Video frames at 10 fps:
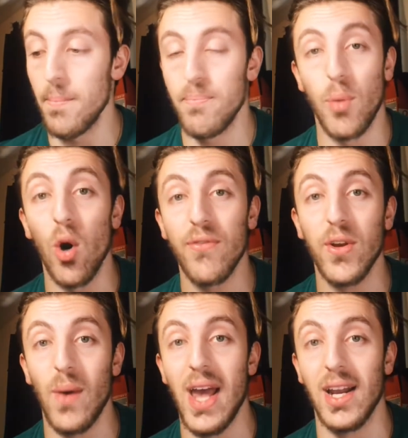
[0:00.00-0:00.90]
perfect
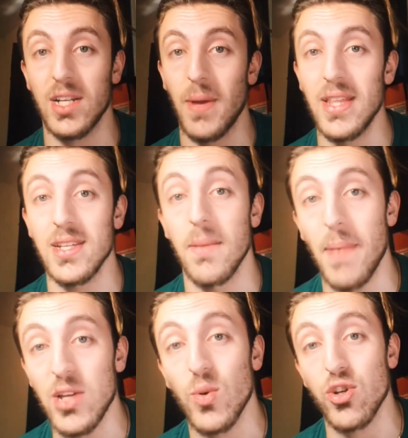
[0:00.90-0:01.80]
way I could explain this and the
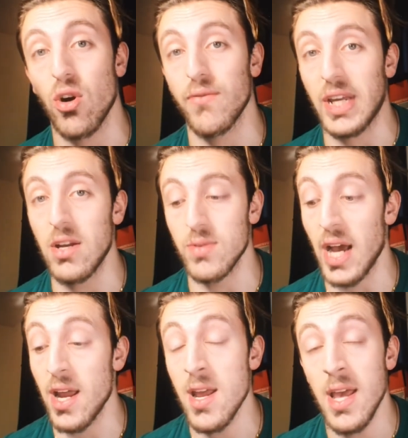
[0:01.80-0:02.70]
best way to start off a keto diet.